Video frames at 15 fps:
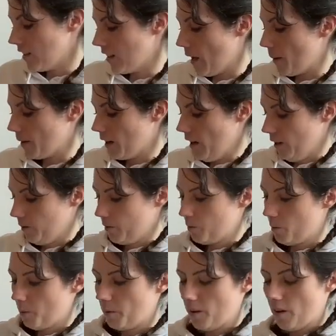that gun was
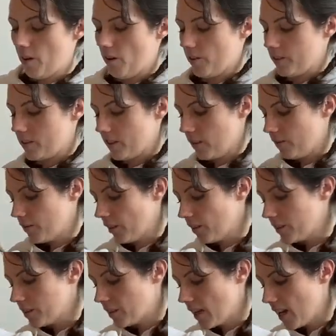probably the hardest thing I've done
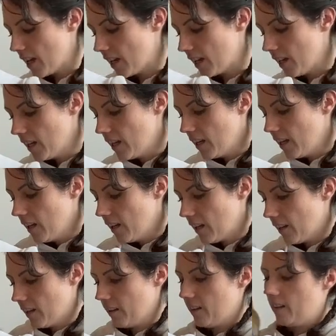today.
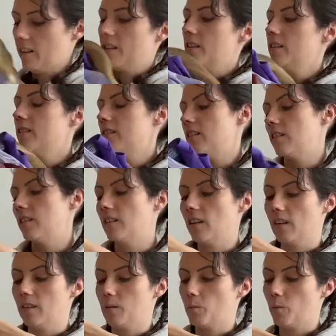So yeah,
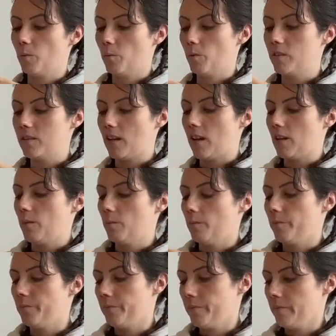let's put
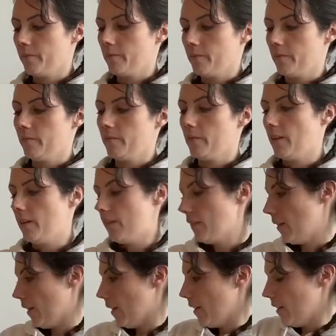
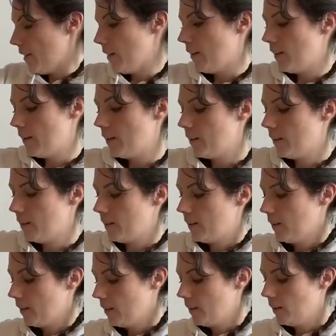there.
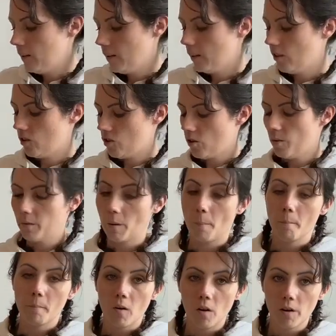So now
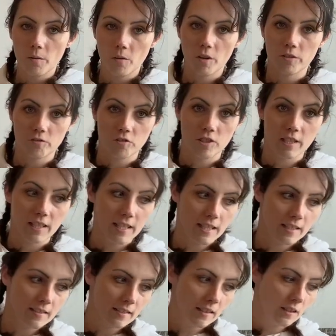my one really
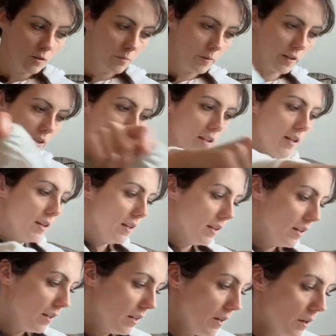is a little bit,
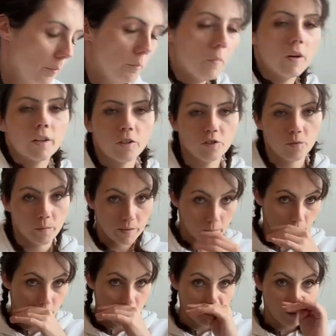my costume is the
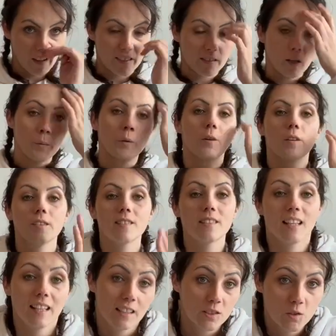most complex. I'm going as
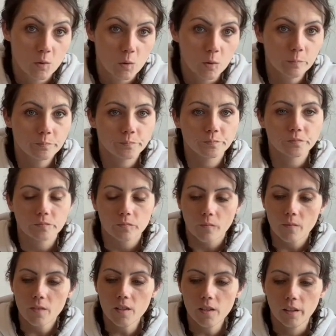Skeletor,
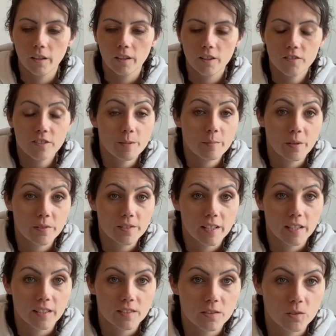a female
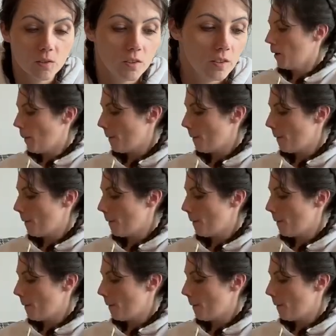Skeletor.